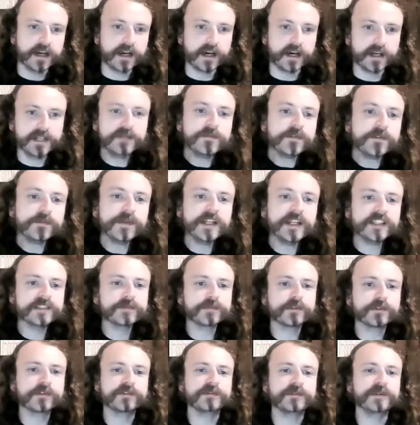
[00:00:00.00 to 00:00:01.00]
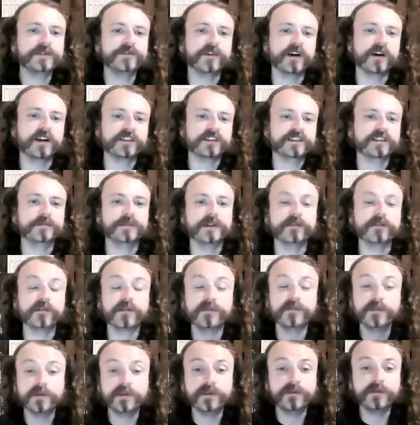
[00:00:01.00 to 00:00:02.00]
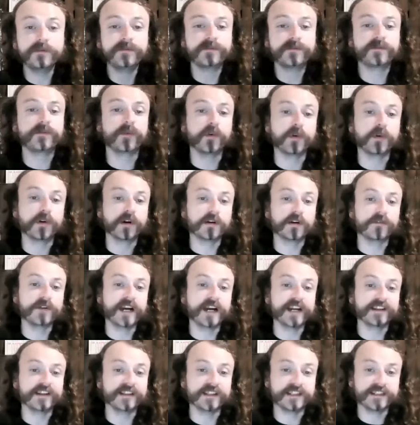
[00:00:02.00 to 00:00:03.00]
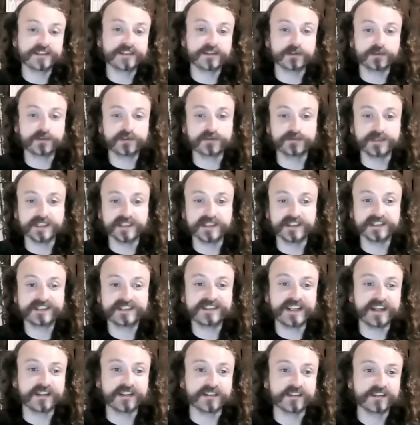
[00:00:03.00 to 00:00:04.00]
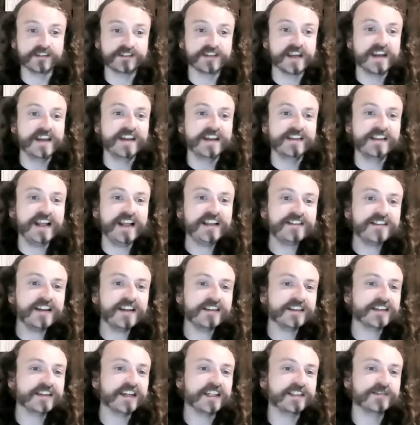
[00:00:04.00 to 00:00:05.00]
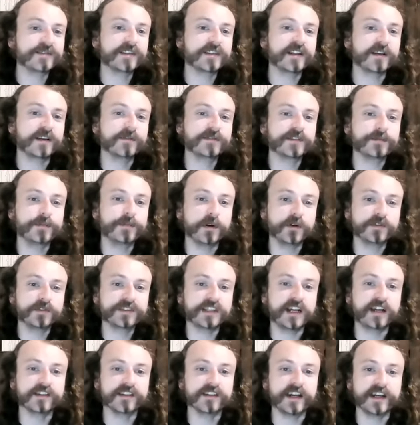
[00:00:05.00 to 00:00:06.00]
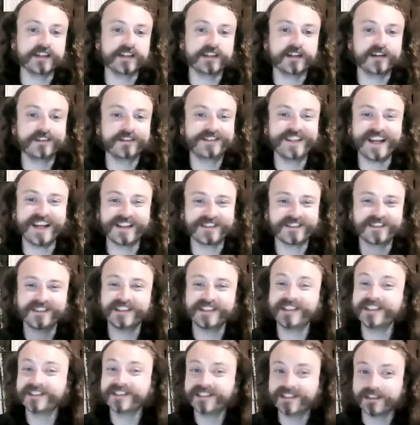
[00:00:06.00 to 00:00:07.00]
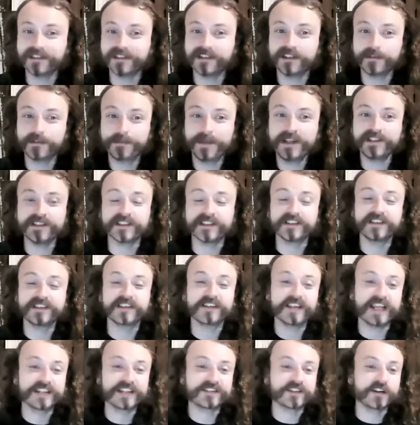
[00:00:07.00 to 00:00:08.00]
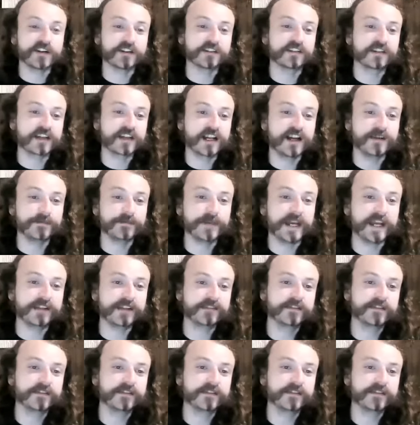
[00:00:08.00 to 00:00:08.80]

information proven to be false can be removed for violating social media standards. That's not the case when it comes to posts online that are technically considered an opinion, and that's harder to combat.